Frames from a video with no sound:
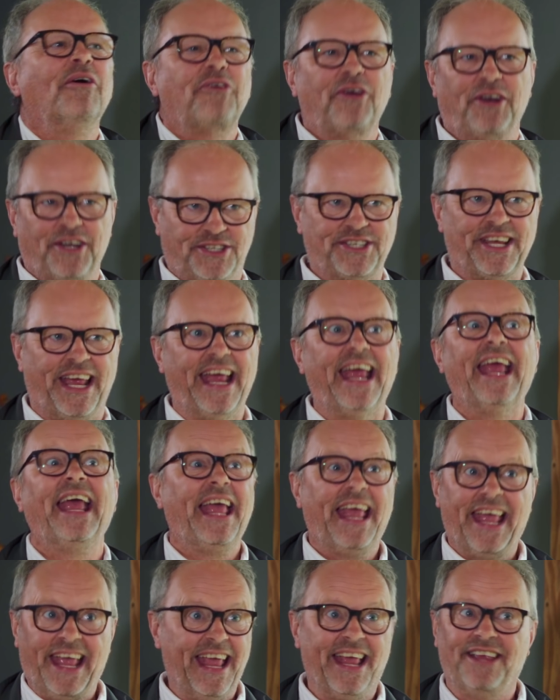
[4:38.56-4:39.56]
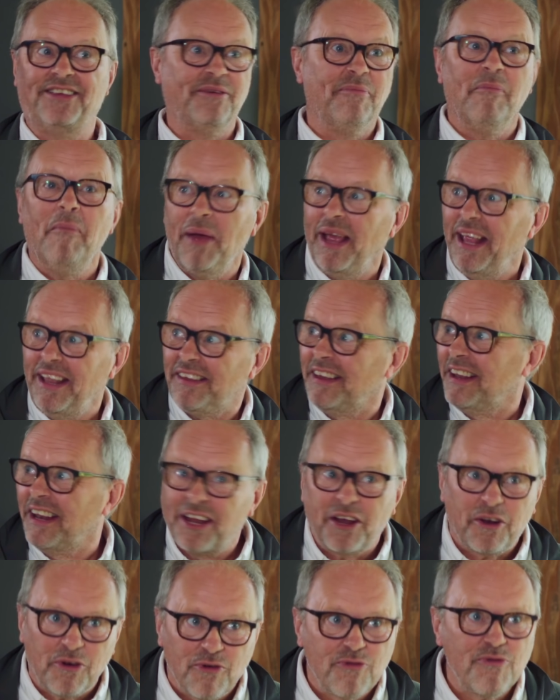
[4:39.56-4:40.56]
got to say, it's an
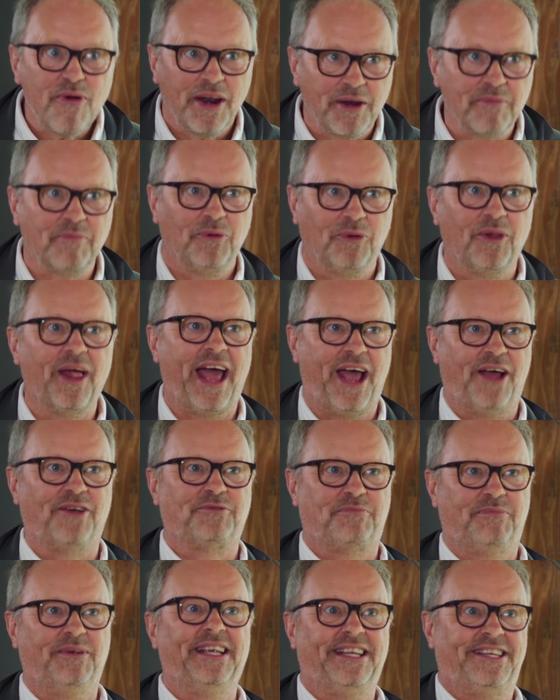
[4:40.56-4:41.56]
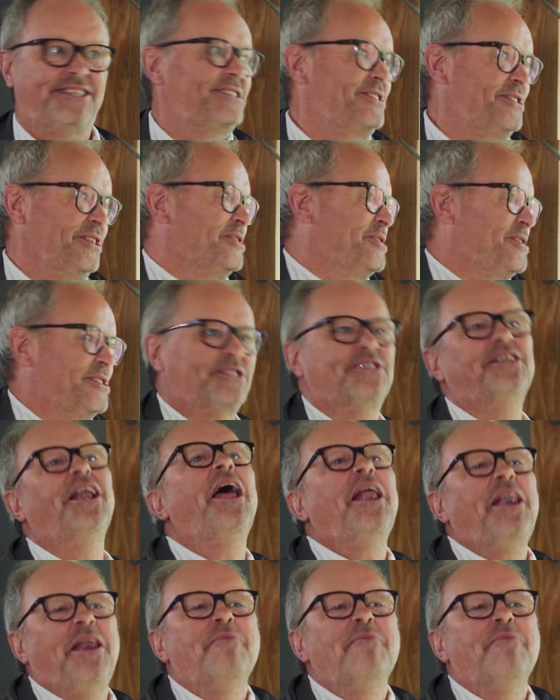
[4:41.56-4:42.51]
incredible house, but it's just slightly